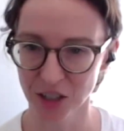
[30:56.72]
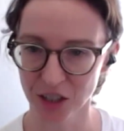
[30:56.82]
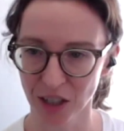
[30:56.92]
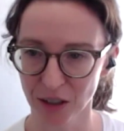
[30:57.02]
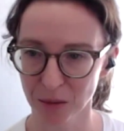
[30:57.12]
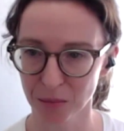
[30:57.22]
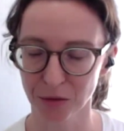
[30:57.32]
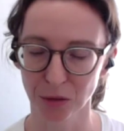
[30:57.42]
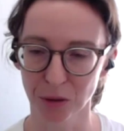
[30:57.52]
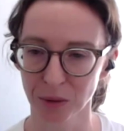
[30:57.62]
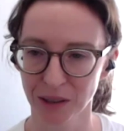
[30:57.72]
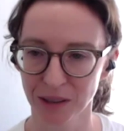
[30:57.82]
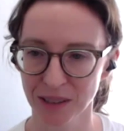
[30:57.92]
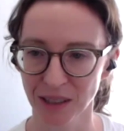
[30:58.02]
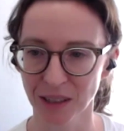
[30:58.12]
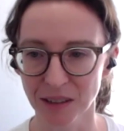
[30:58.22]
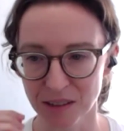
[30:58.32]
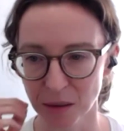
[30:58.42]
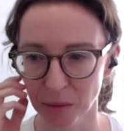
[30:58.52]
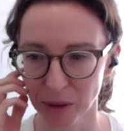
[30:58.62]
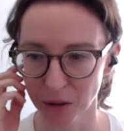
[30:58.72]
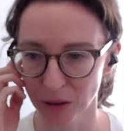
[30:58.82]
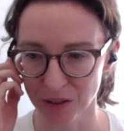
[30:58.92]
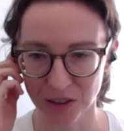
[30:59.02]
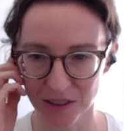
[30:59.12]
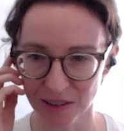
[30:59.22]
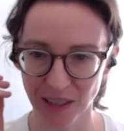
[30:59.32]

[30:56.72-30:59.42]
you shared before we dig into some of my questions.